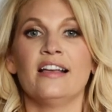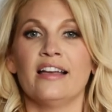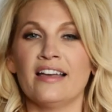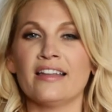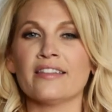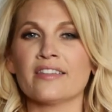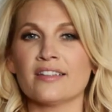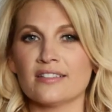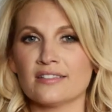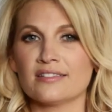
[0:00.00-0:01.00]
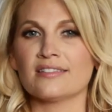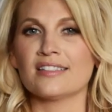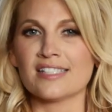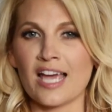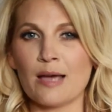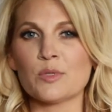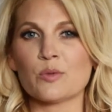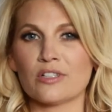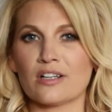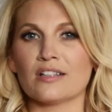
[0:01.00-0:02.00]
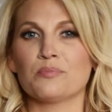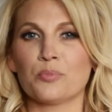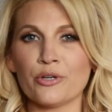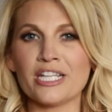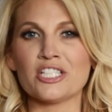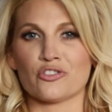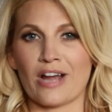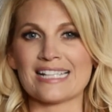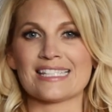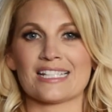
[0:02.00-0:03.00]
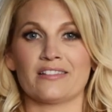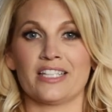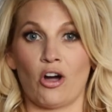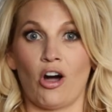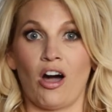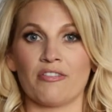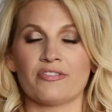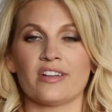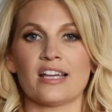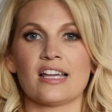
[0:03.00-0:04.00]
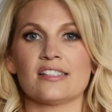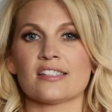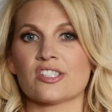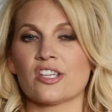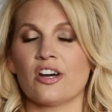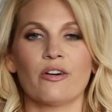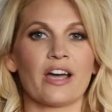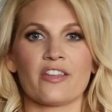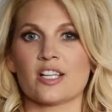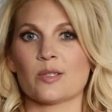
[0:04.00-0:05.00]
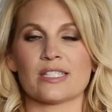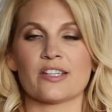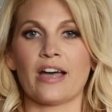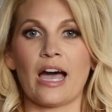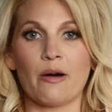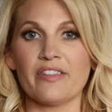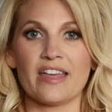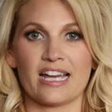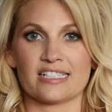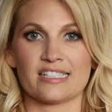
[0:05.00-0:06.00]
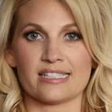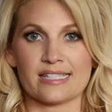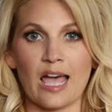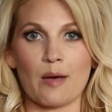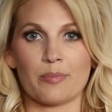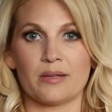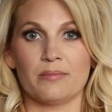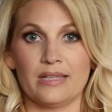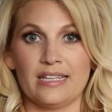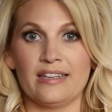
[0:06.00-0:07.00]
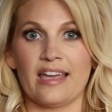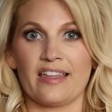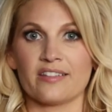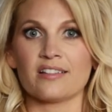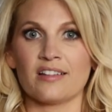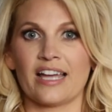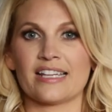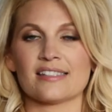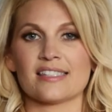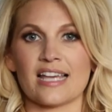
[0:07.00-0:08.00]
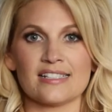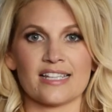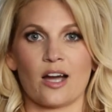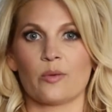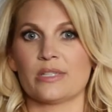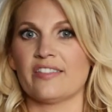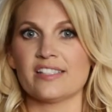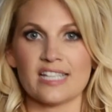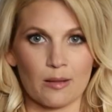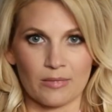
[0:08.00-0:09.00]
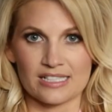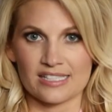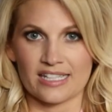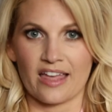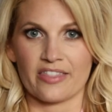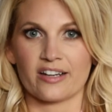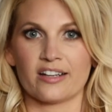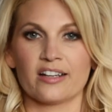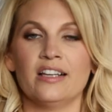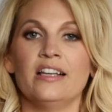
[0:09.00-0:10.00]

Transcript: And the times were pretty drastically off. And so I thought to myself, how in the heck did this happen? Me and the client sat down, we did the timeline together.